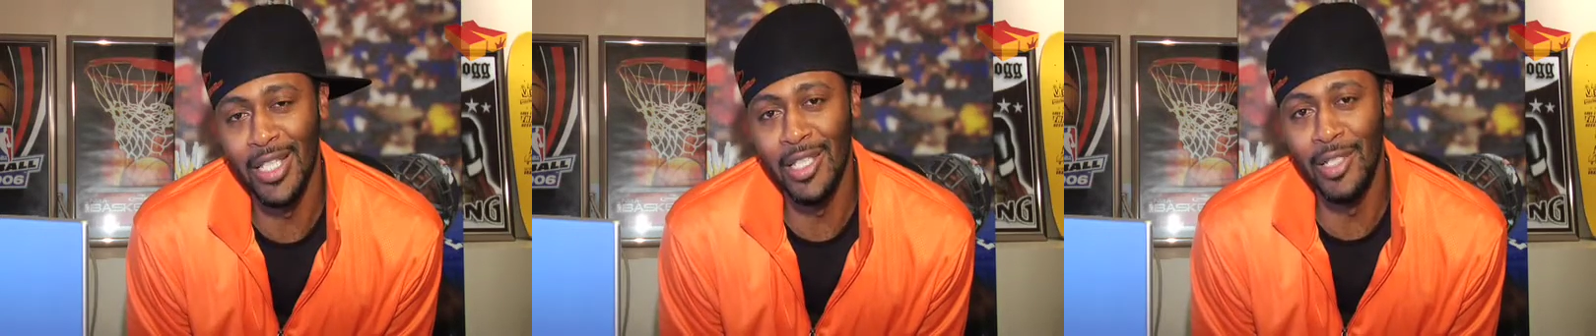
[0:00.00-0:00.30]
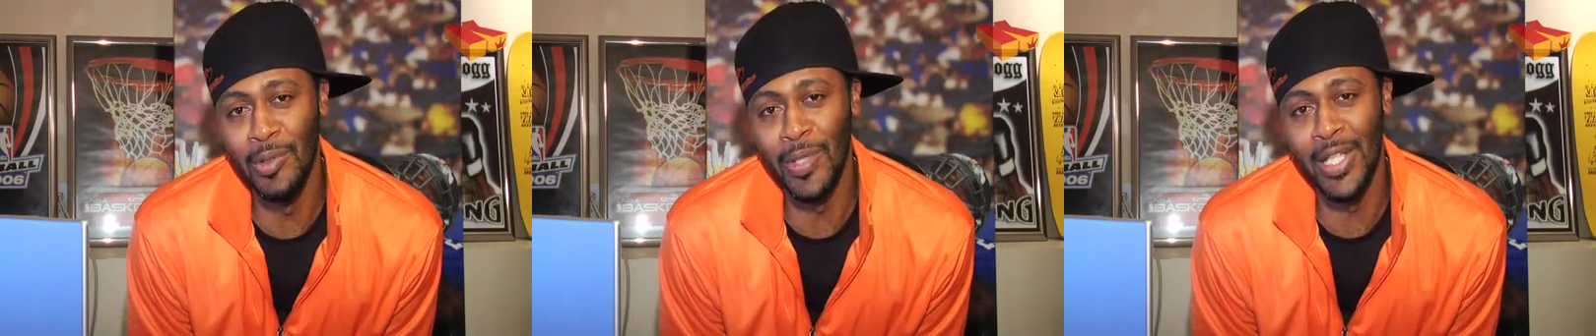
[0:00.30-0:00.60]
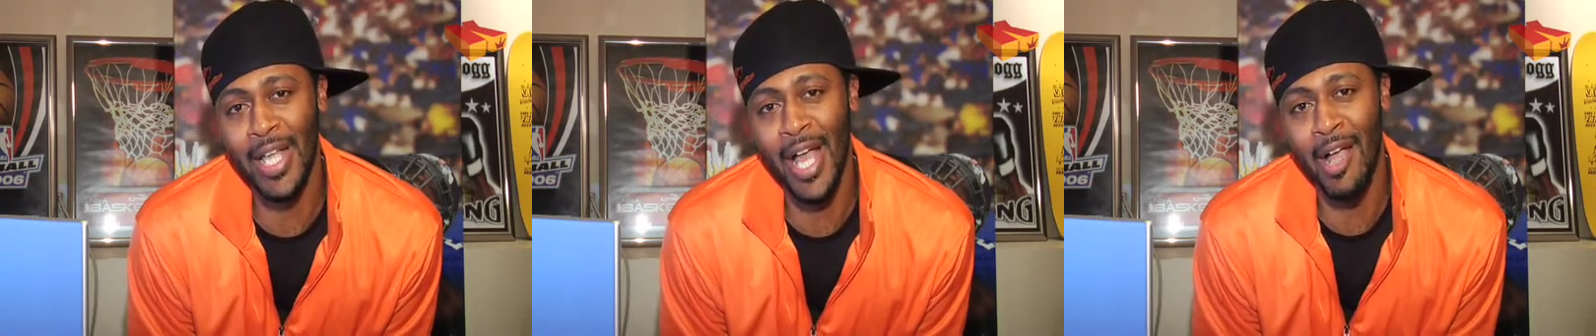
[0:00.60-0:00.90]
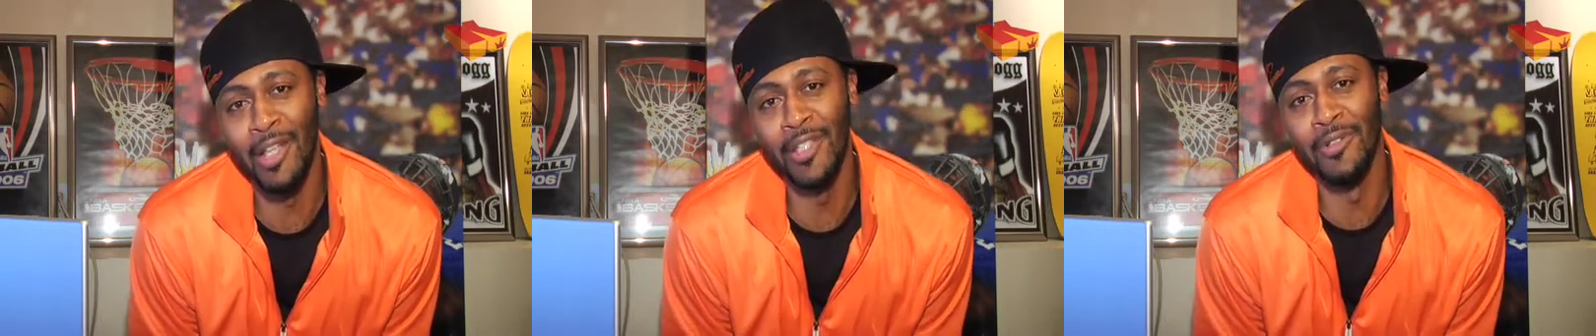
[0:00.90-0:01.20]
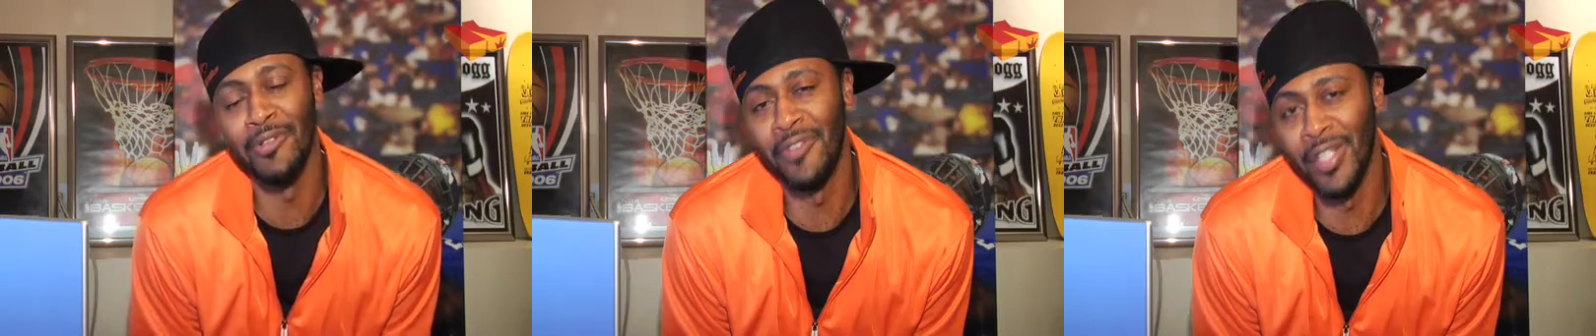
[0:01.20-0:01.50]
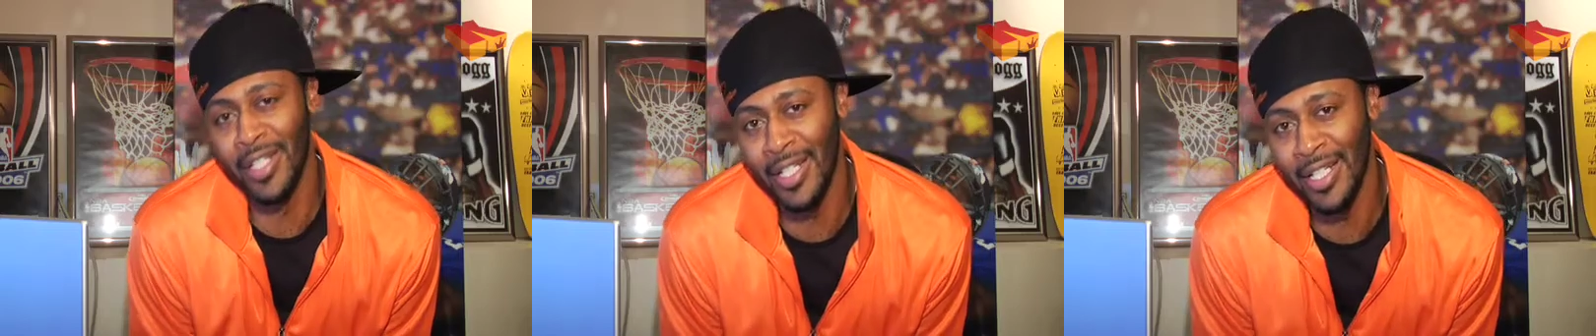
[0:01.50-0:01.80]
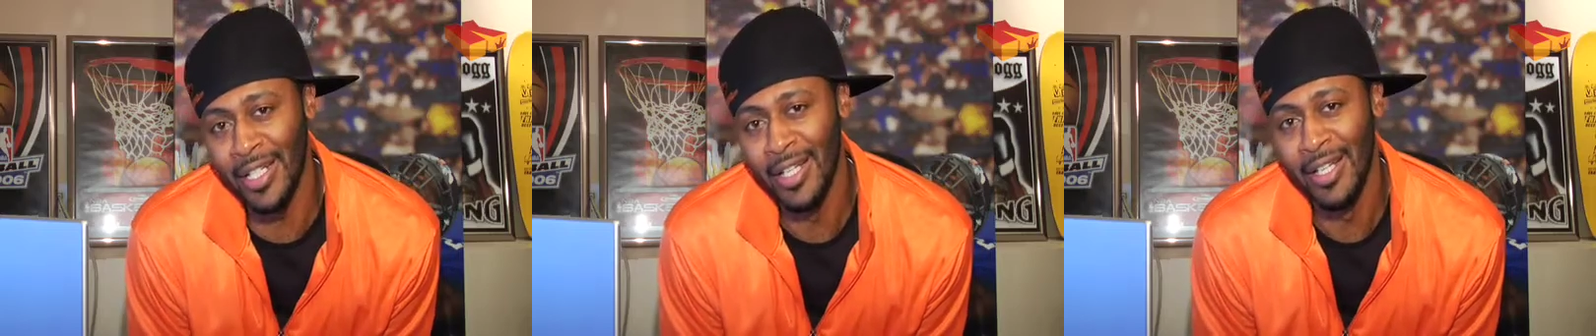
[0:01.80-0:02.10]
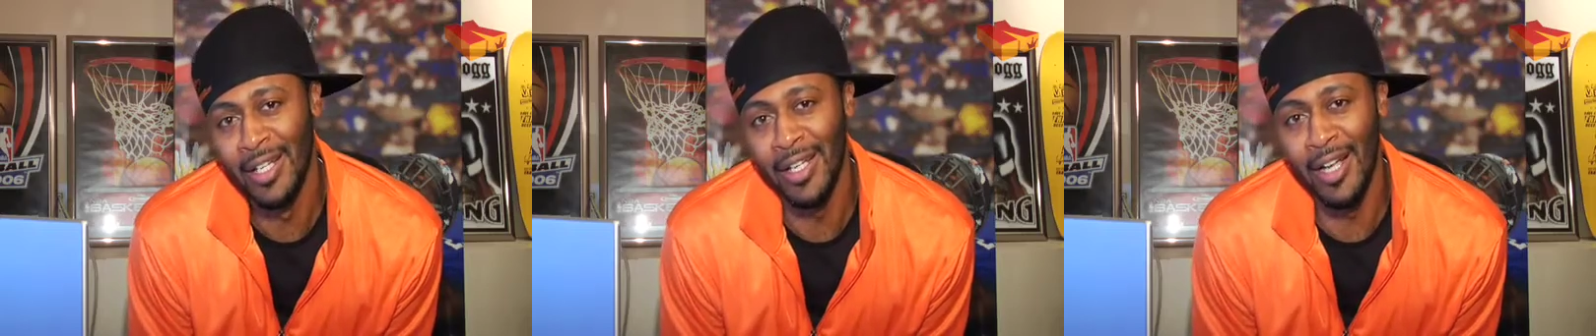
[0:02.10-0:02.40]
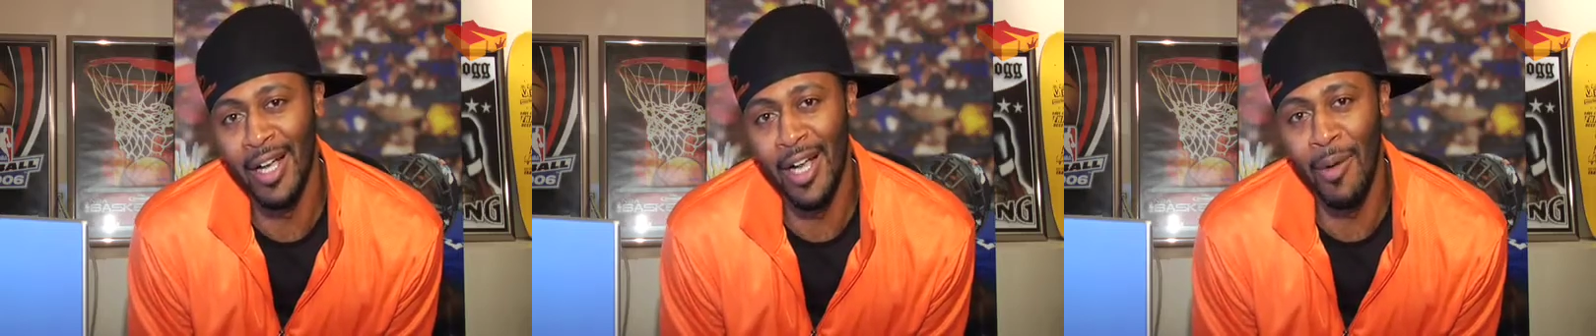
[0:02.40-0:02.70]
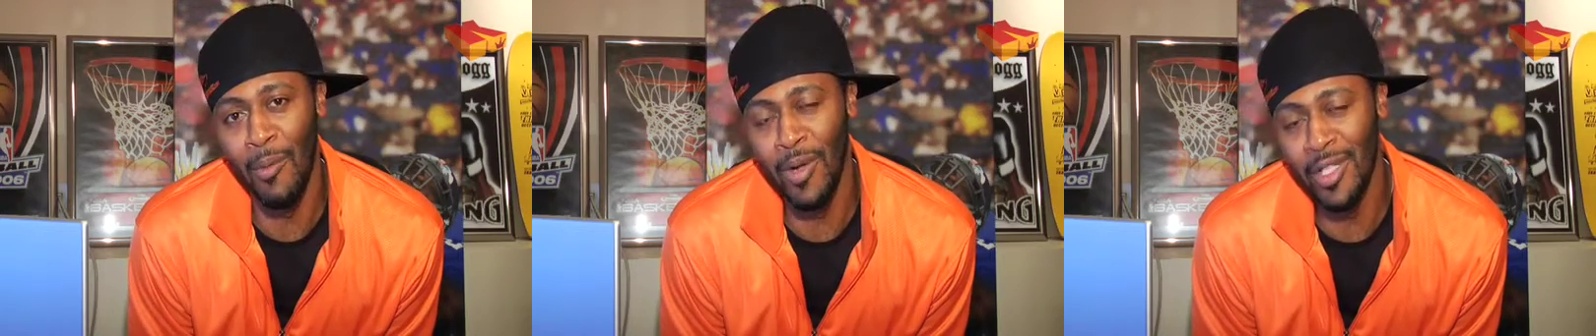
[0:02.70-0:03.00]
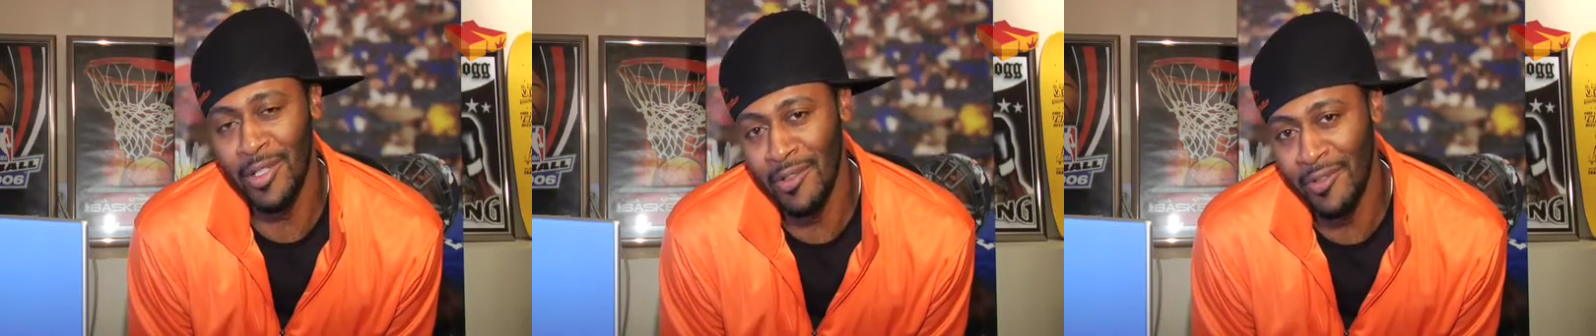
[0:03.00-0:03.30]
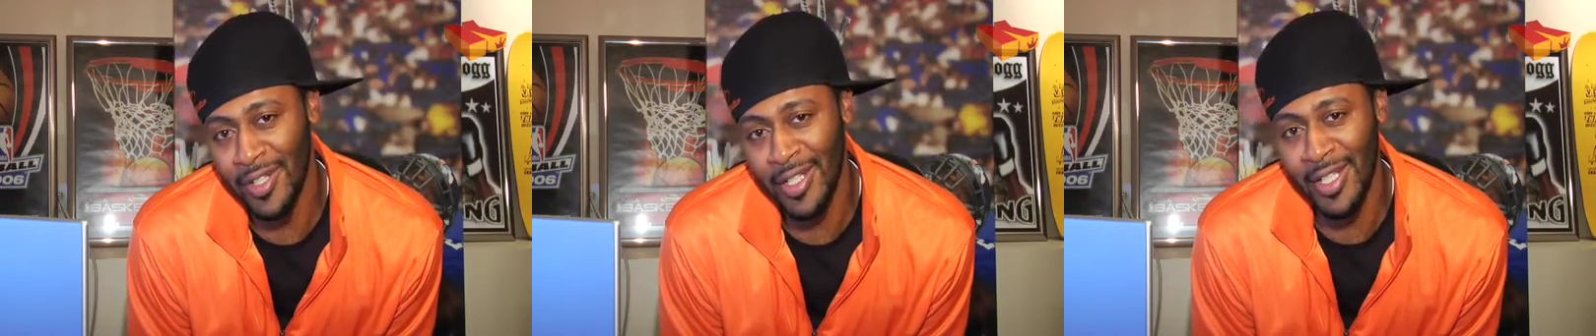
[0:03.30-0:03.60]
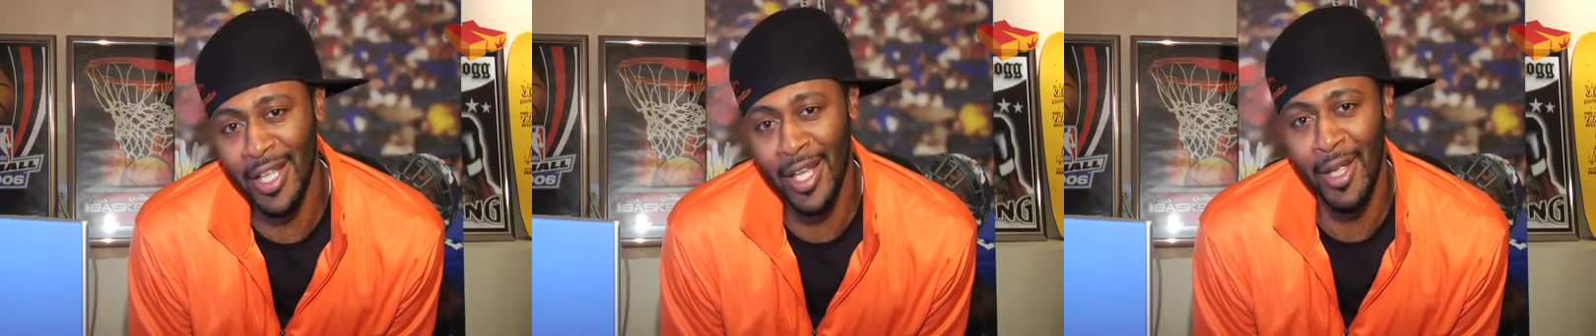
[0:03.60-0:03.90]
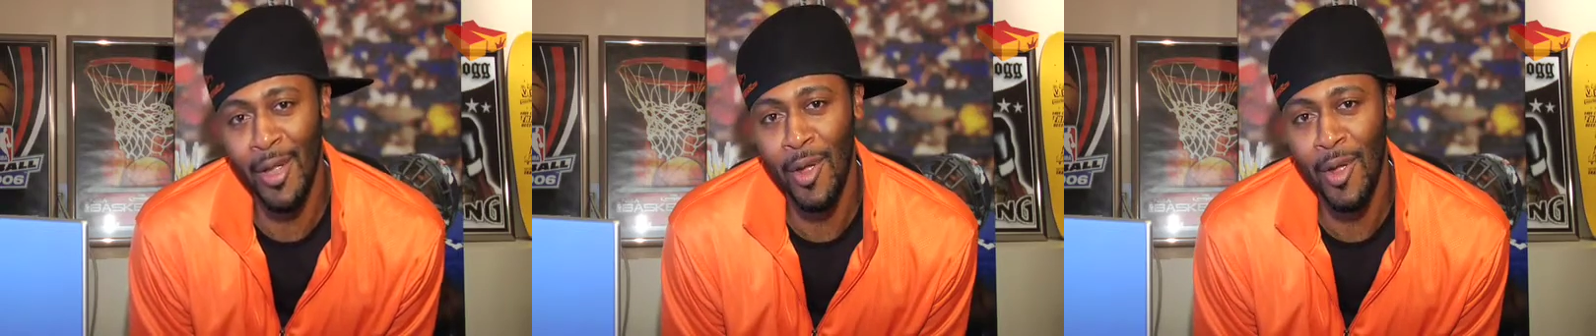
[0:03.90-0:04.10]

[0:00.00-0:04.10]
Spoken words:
you and how you're feeling, what you're feeling,